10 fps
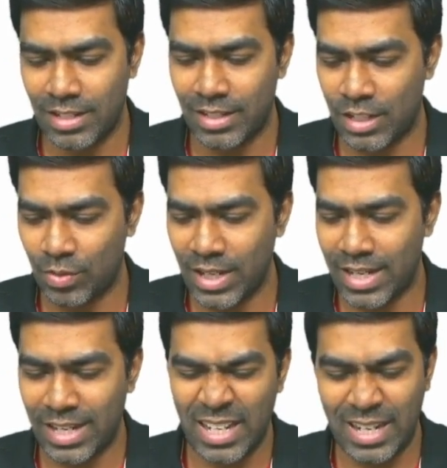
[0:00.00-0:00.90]
That's why
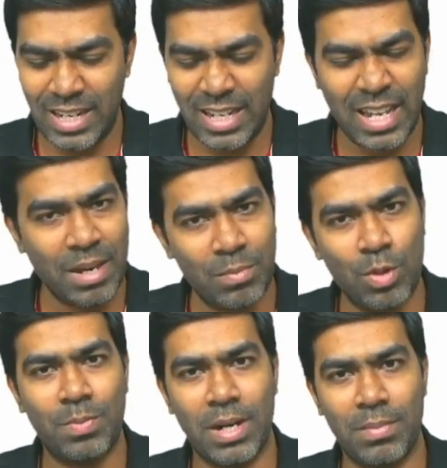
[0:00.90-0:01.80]
technically type 2
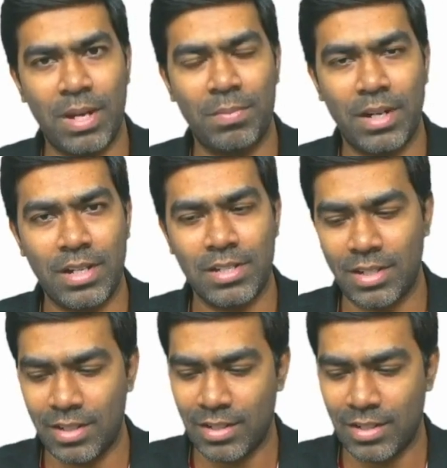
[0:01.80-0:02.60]
pulmonary hypertension